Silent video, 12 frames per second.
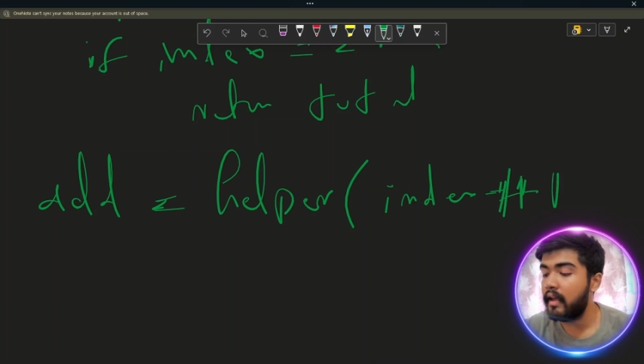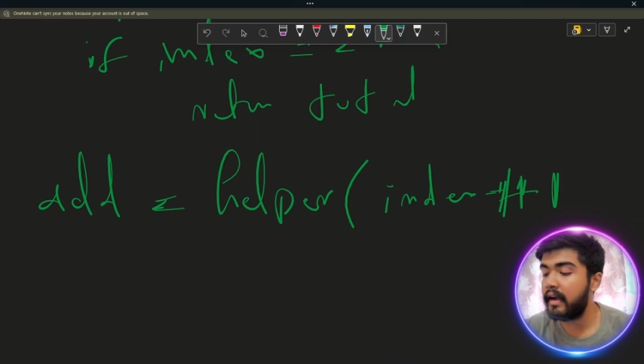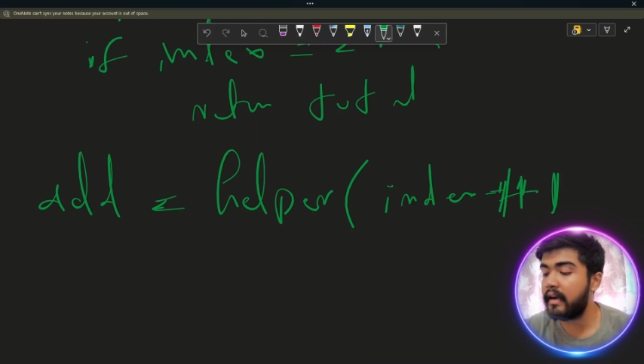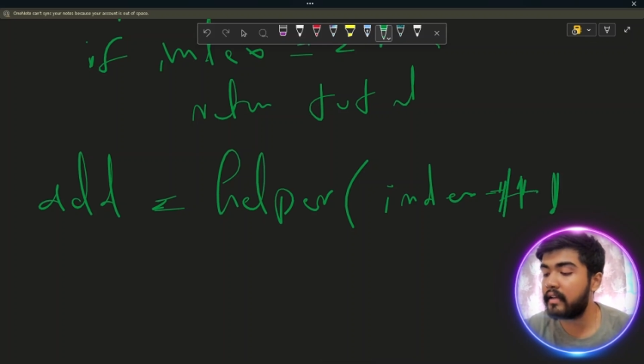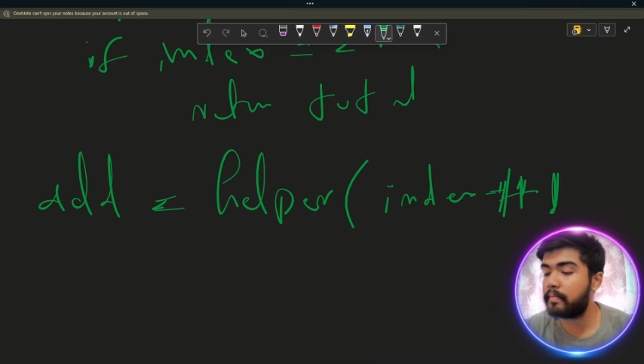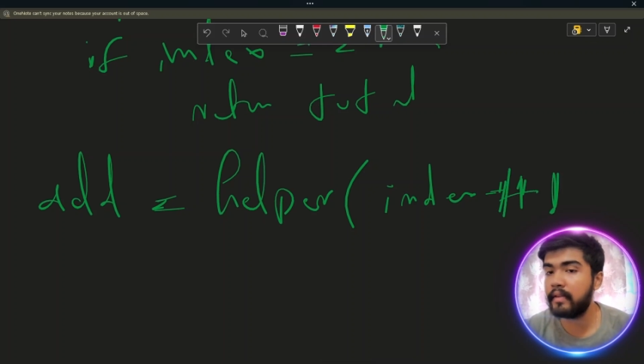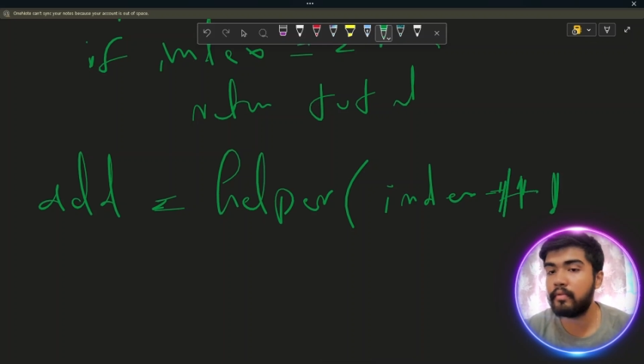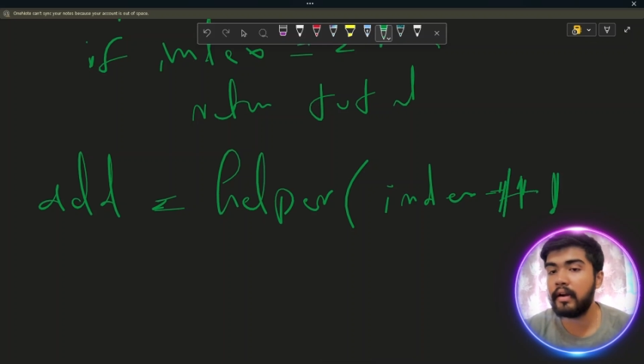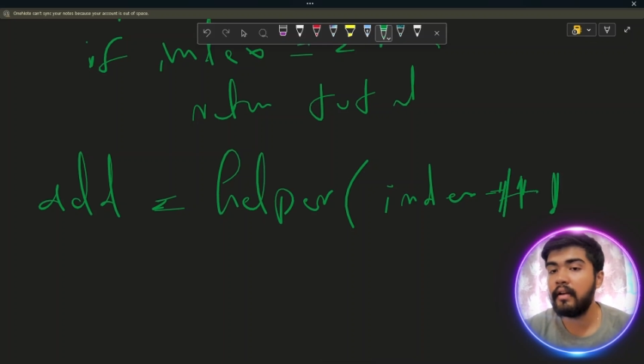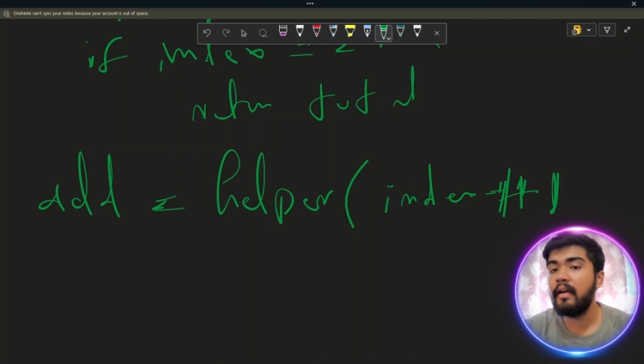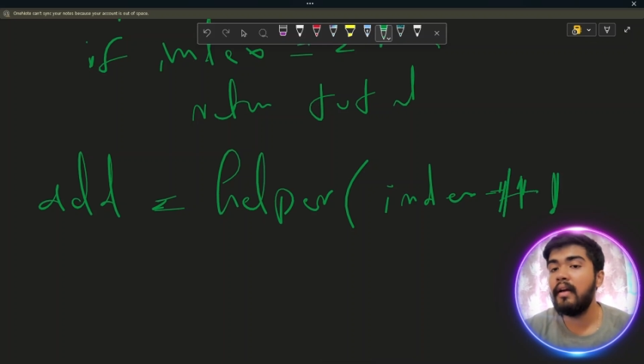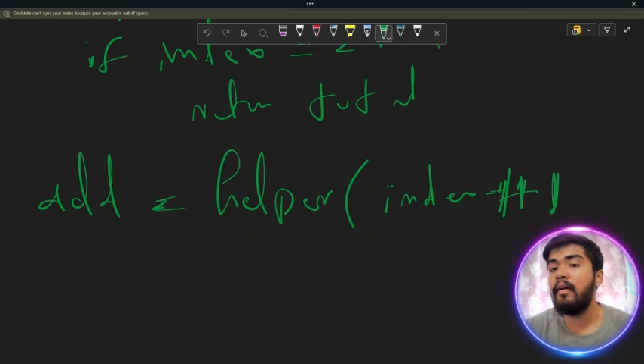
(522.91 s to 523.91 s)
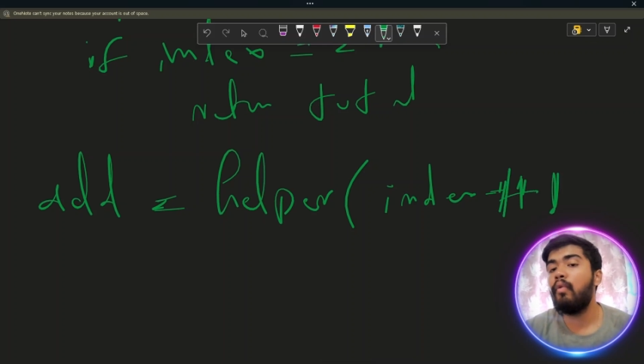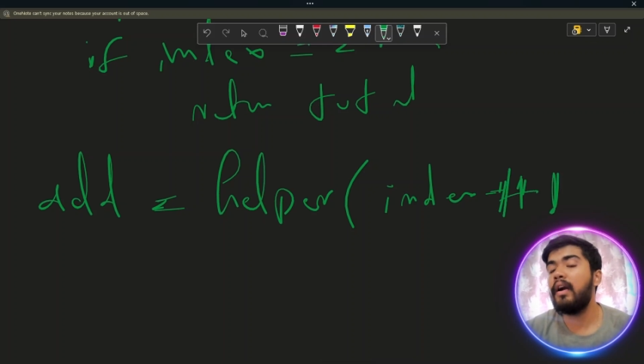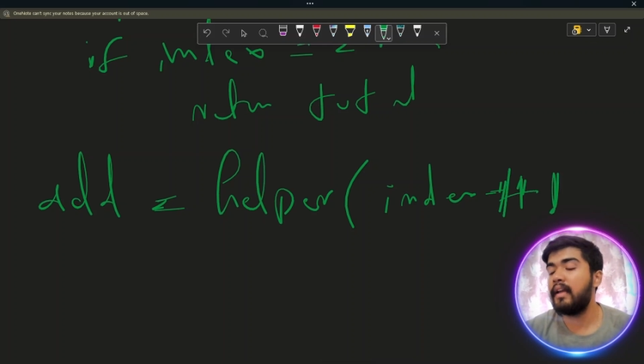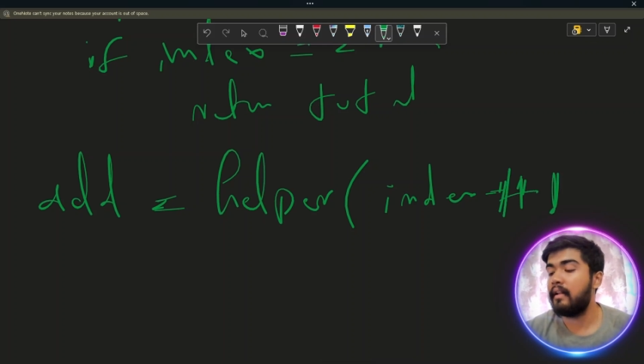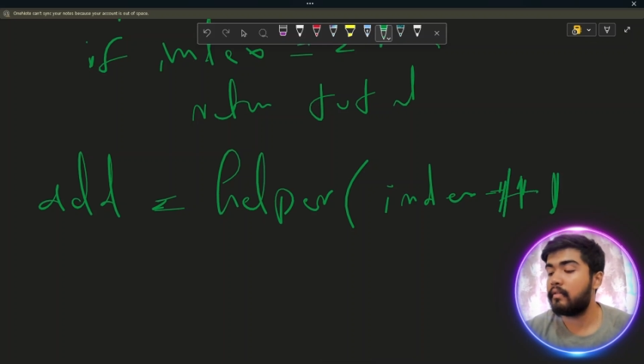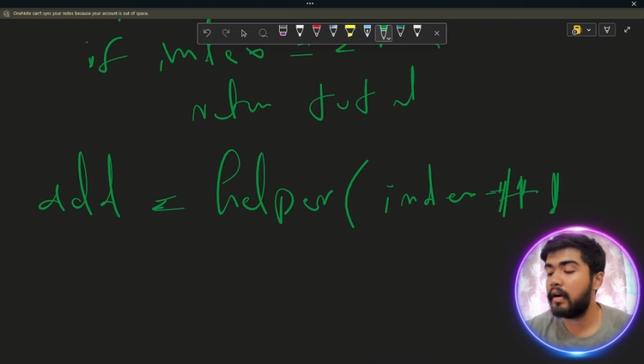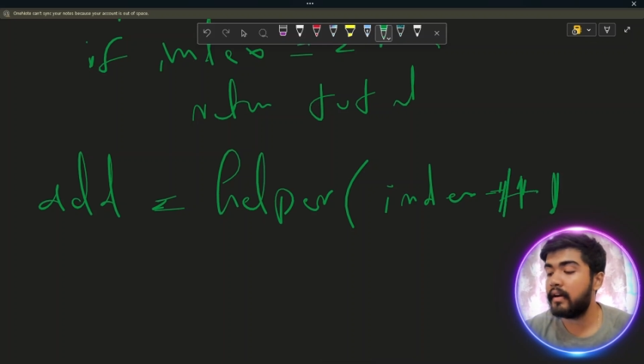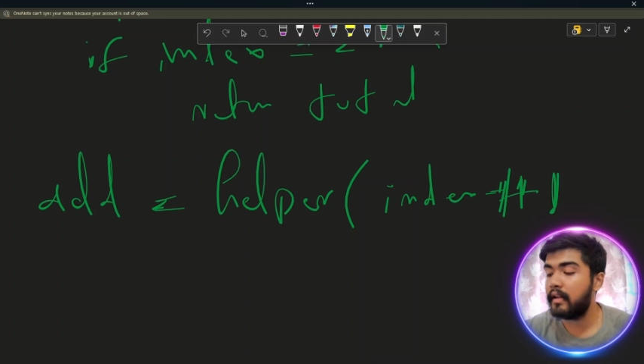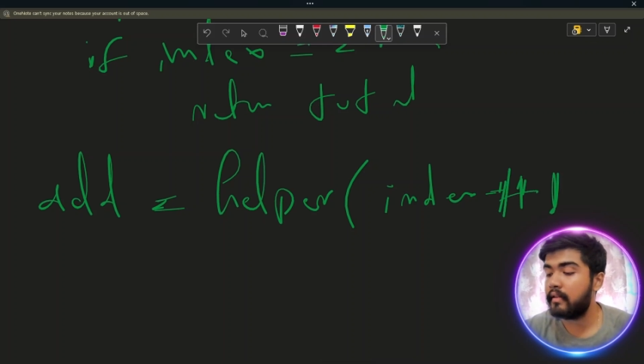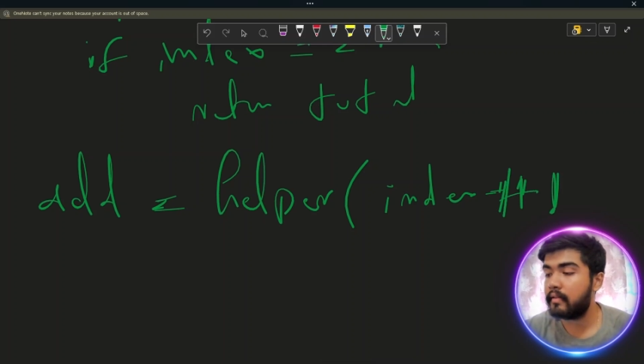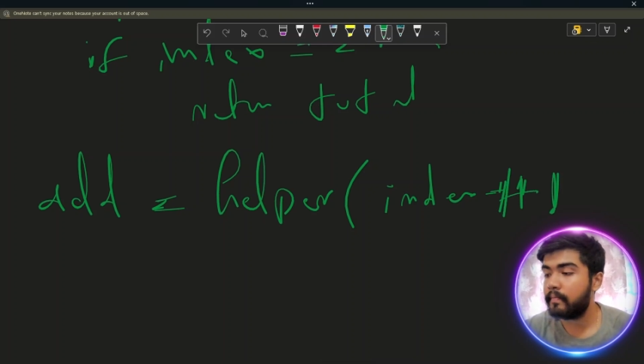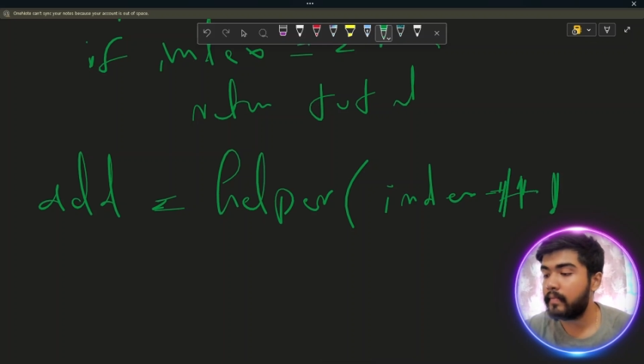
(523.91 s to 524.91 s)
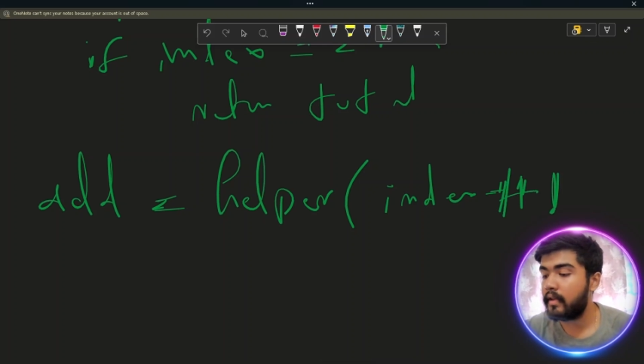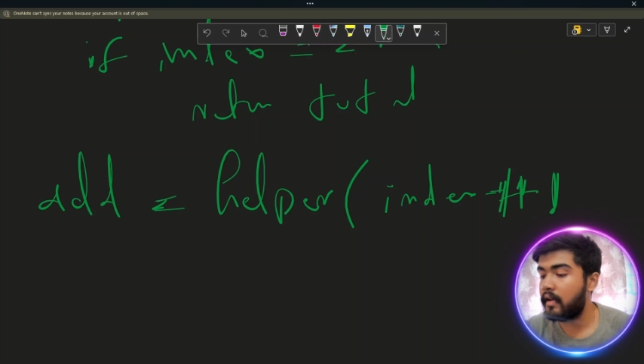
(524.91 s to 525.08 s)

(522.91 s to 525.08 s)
Index plus 1. What else?